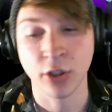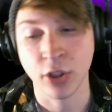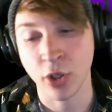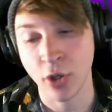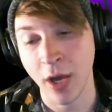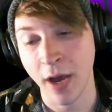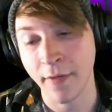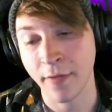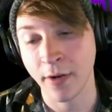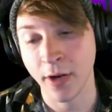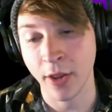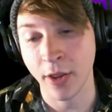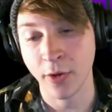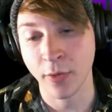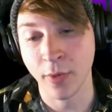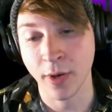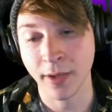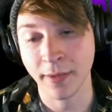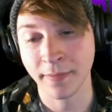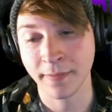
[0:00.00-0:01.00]
Do you have another
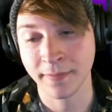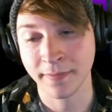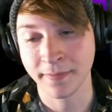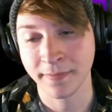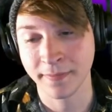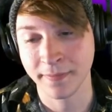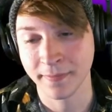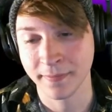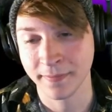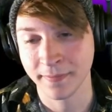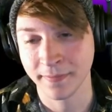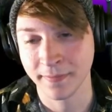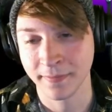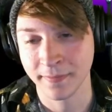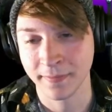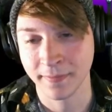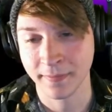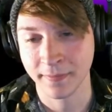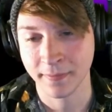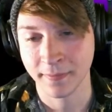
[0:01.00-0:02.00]
one?
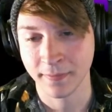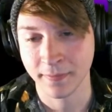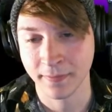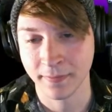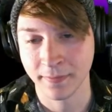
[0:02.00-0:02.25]
No.